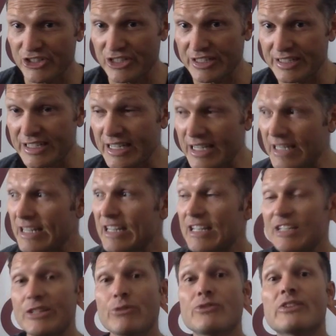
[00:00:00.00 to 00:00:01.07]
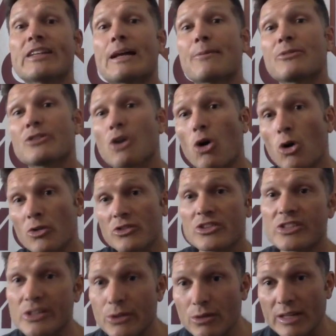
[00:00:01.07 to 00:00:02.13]
she did. She was then able to
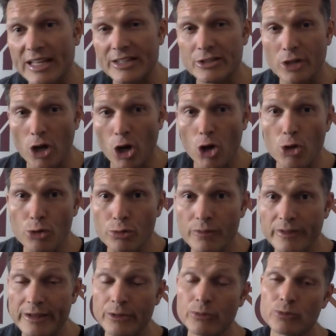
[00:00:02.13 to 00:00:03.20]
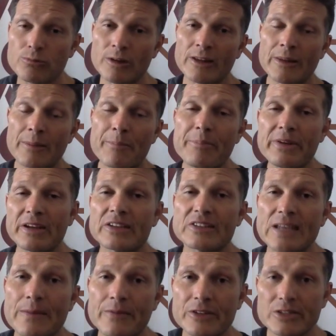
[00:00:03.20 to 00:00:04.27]
on-sell that to Ogilvy, who was one of the biggest
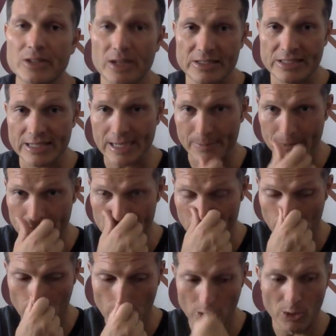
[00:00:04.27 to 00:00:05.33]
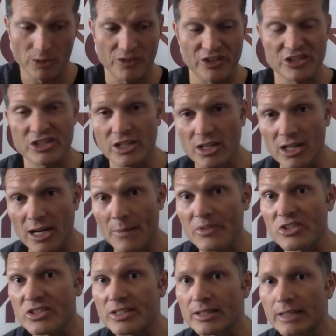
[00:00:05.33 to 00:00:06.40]
advertising companies in the world at the time,
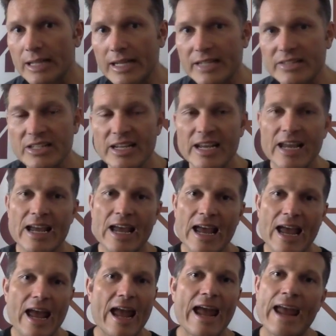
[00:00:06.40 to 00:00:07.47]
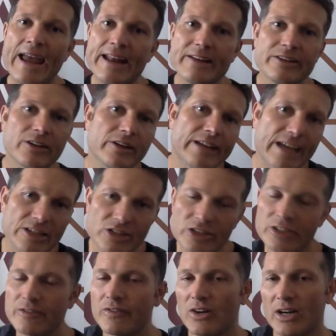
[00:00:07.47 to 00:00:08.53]
still is. And, now
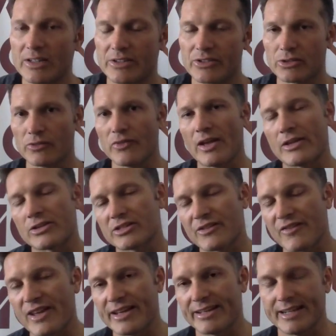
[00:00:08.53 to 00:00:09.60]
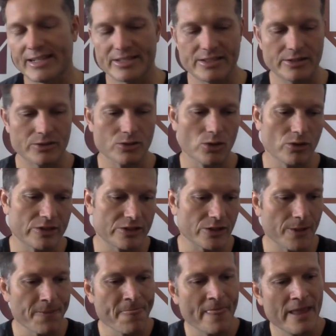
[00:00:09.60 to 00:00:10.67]
she advises on that. It's a fantastic story.
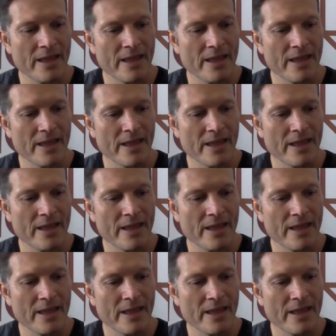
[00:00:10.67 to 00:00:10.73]
So